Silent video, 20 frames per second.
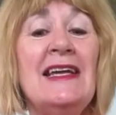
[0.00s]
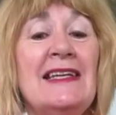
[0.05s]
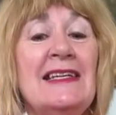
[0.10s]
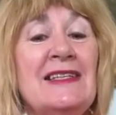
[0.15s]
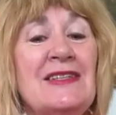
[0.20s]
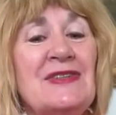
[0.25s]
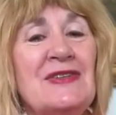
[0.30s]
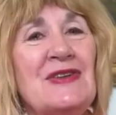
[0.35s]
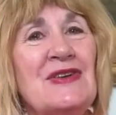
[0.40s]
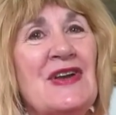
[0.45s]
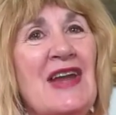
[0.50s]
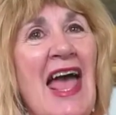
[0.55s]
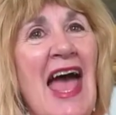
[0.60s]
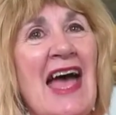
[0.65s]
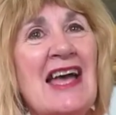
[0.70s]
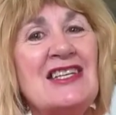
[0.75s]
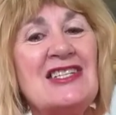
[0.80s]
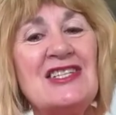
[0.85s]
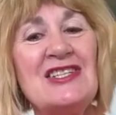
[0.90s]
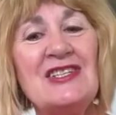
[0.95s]

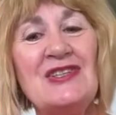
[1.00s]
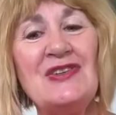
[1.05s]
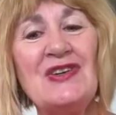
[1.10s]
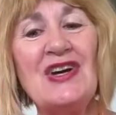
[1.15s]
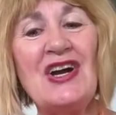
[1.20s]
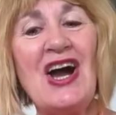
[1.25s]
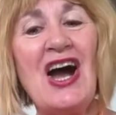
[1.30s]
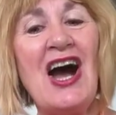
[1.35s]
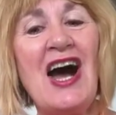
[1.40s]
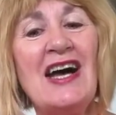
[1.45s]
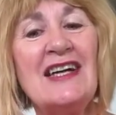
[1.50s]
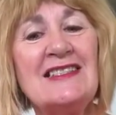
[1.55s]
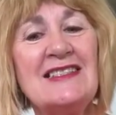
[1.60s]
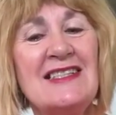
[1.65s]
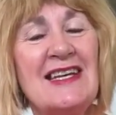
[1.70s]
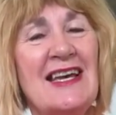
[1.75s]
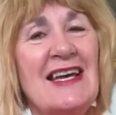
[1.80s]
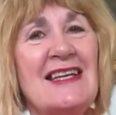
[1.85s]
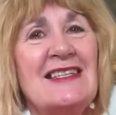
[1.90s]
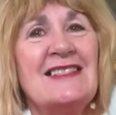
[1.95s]
International
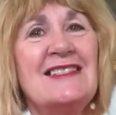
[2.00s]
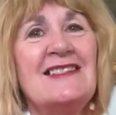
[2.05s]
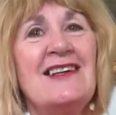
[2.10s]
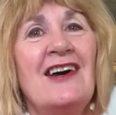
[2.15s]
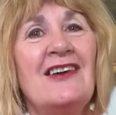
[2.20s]
Contest